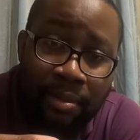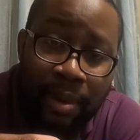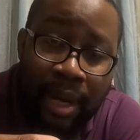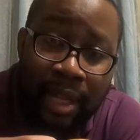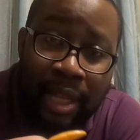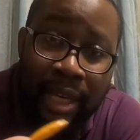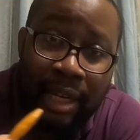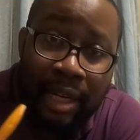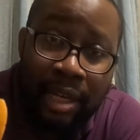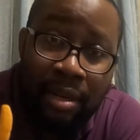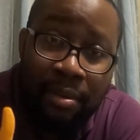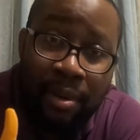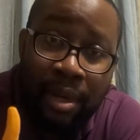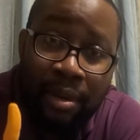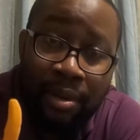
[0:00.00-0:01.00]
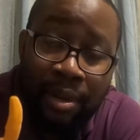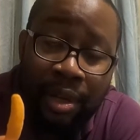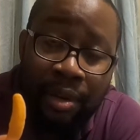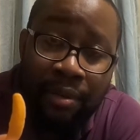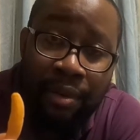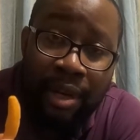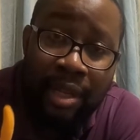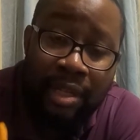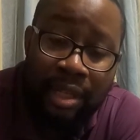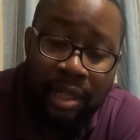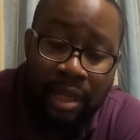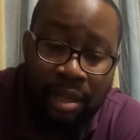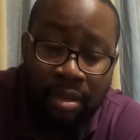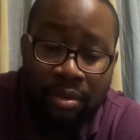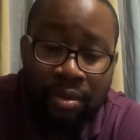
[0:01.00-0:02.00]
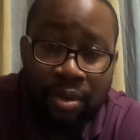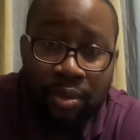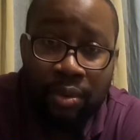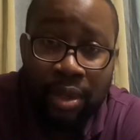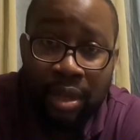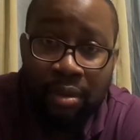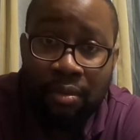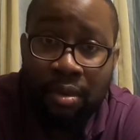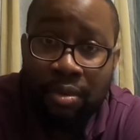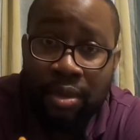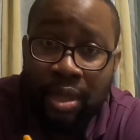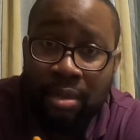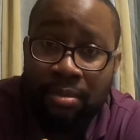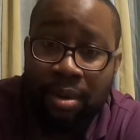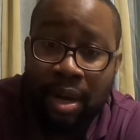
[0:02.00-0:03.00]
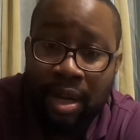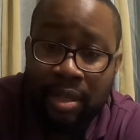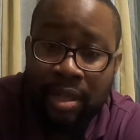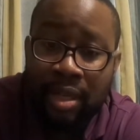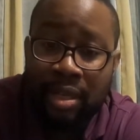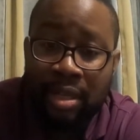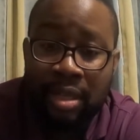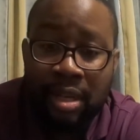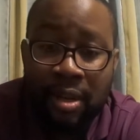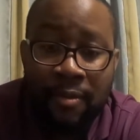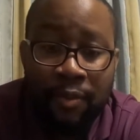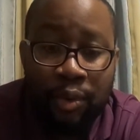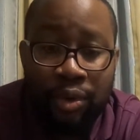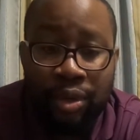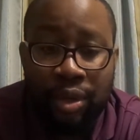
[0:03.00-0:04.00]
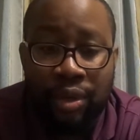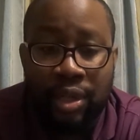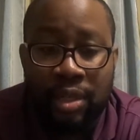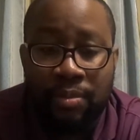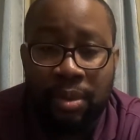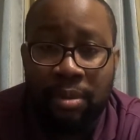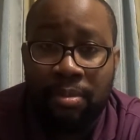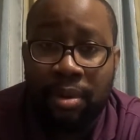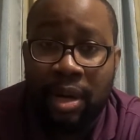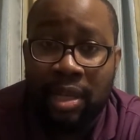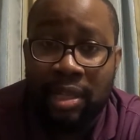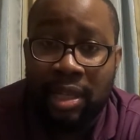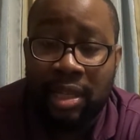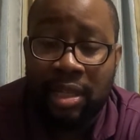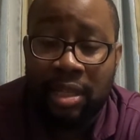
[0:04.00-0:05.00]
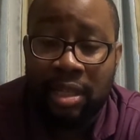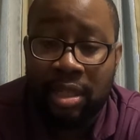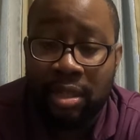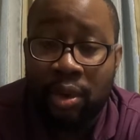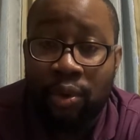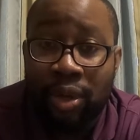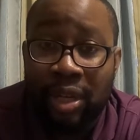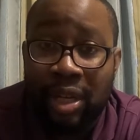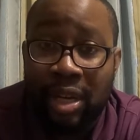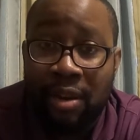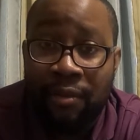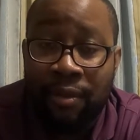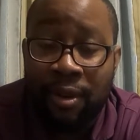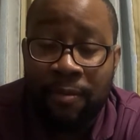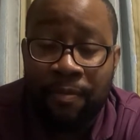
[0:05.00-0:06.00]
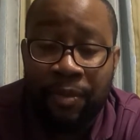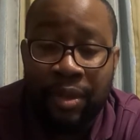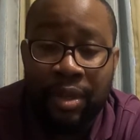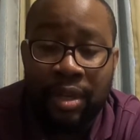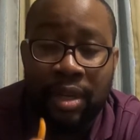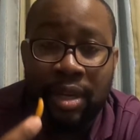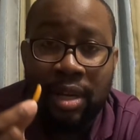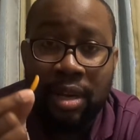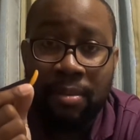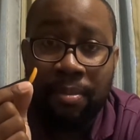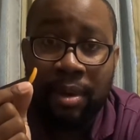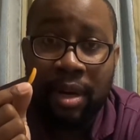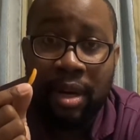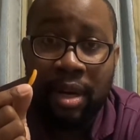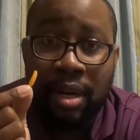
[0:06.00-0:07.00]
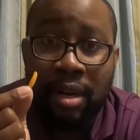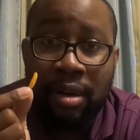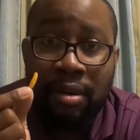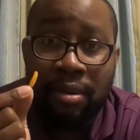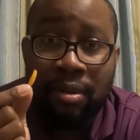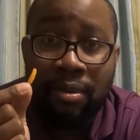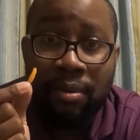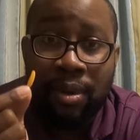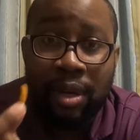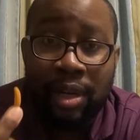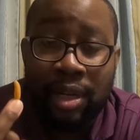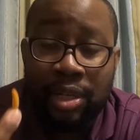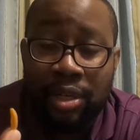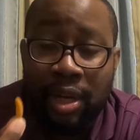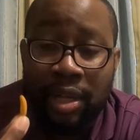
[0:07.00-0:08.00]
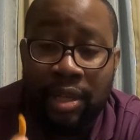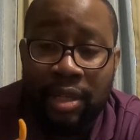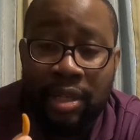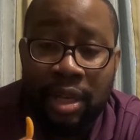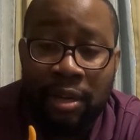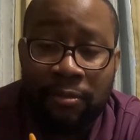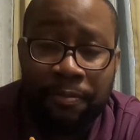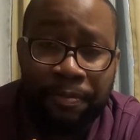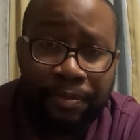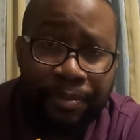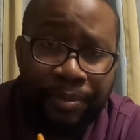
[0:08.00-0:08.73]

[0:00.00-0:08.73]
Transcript: way that they do it or the ingredients that they use in the roasting process or the crisping process is totally different. But we're gonna try this out.